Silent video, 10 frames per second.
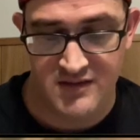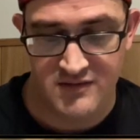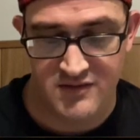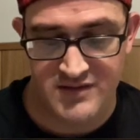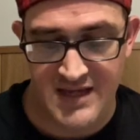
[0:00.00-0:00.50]

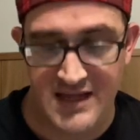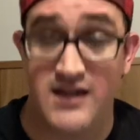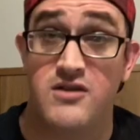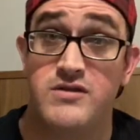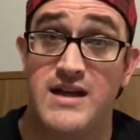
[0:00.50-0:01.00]
to take a
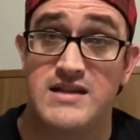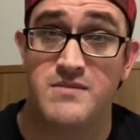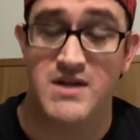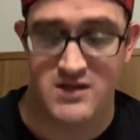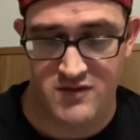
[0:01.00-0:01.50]
New
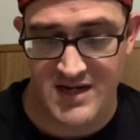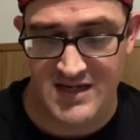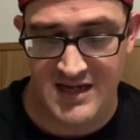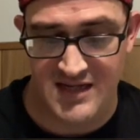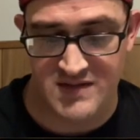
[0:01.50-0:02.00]
Testament gray
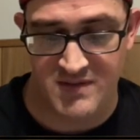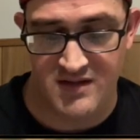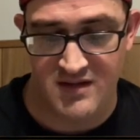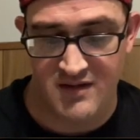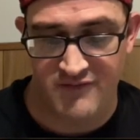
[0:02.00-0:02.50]
enhancement
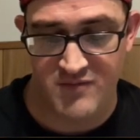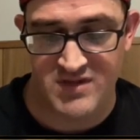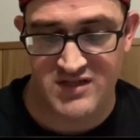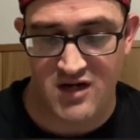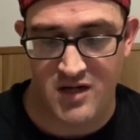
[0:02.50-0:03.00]
from
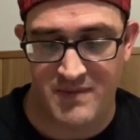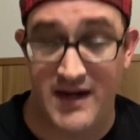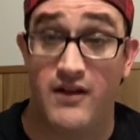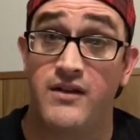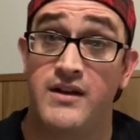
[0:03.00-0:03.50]
discard
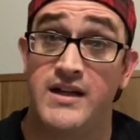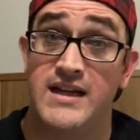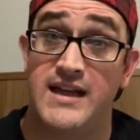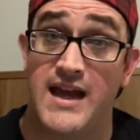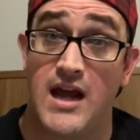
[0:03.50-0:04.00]
pile.
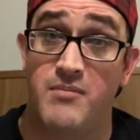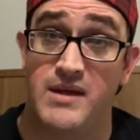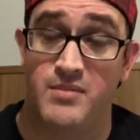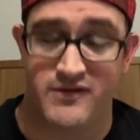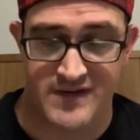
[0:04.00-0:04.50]
Cannot be
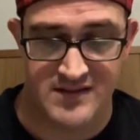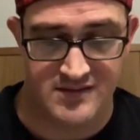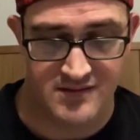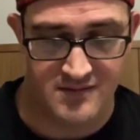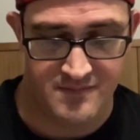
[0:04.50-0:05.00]

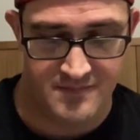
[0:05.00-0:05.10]
prevented.